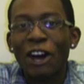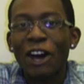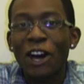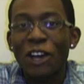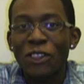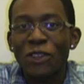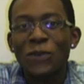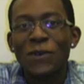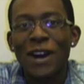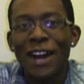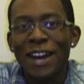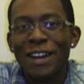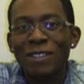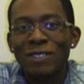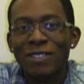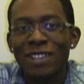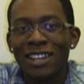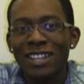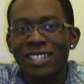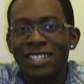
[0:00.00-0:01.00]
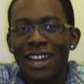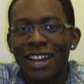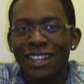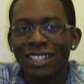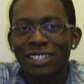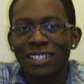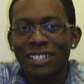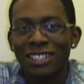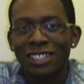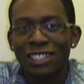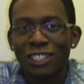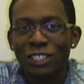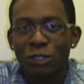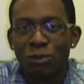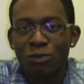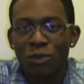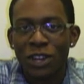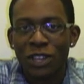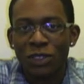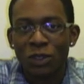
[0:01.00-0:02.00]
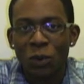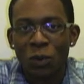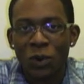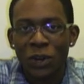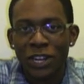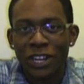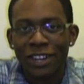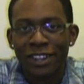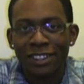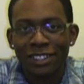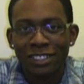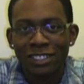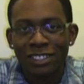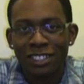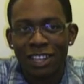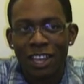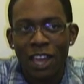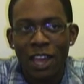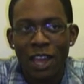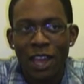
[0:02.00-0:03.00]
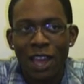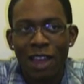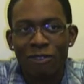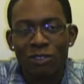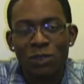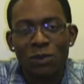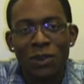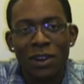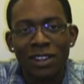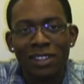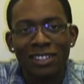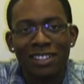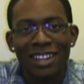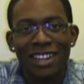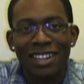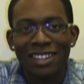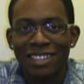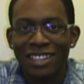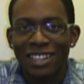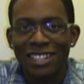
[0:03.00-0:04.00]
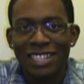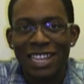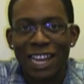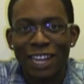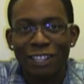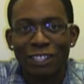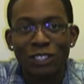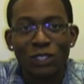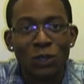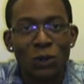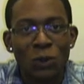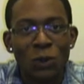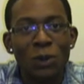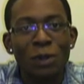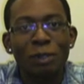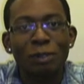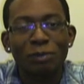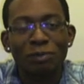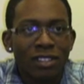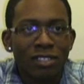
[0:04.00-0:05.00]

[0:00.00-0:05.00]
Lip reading: out otherwise when they decided to spread the word to everyone in the entire school.